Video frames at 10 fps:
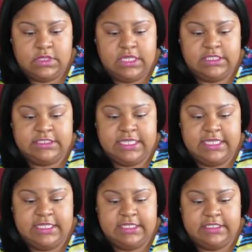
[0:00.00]
It
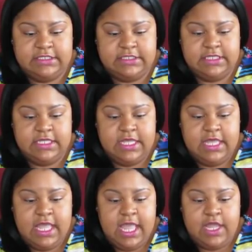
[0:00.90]
says
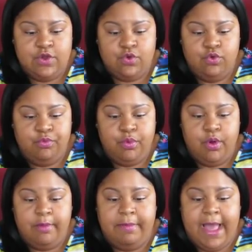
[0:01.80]
a group
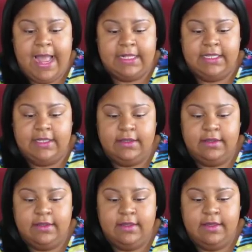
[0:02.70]
or body
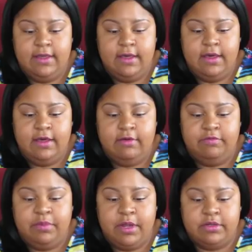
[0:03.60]

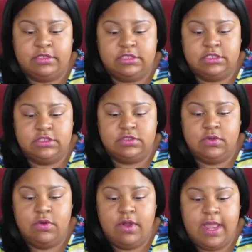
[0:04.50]
of persons
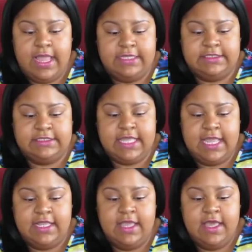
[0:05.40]
or a
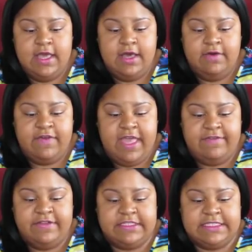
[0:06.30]
state of
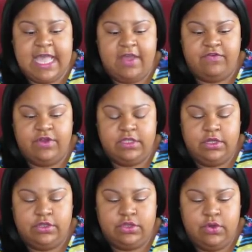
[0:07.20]
having sovereign
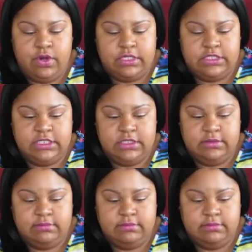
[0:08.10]
authority.